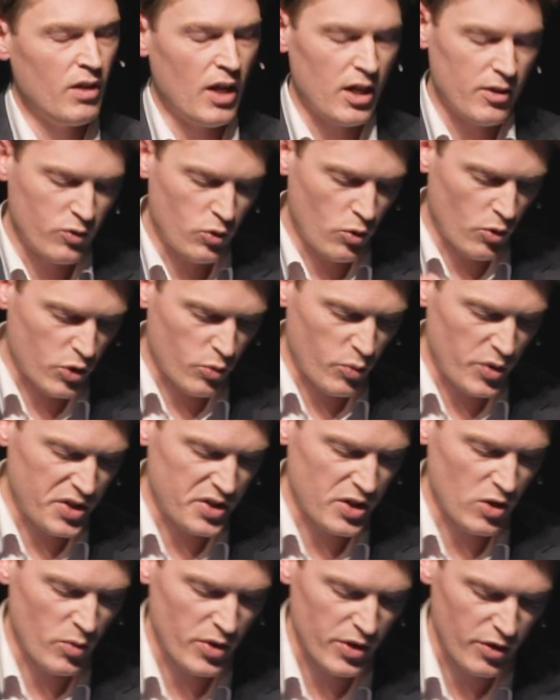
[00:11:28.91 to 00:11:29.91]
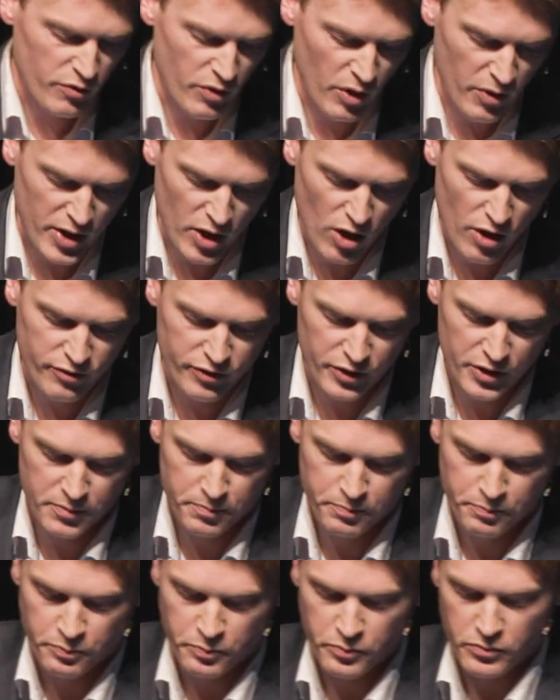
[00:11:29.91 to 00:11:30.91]
And of course, we deal with it very
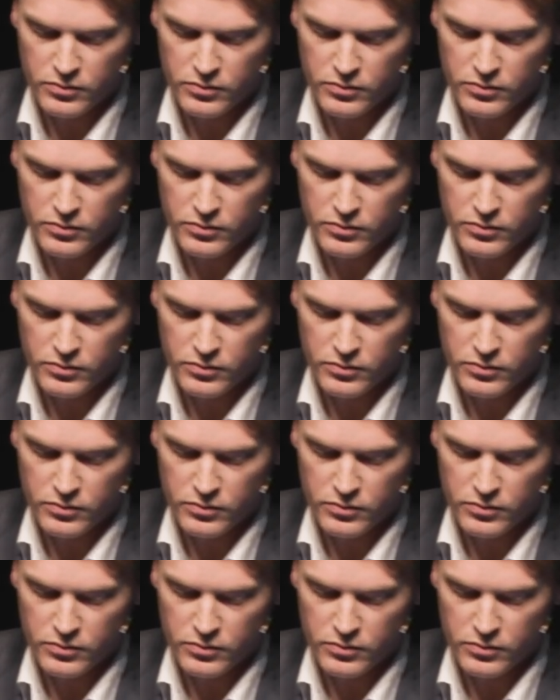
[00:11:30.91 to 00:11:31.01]
often.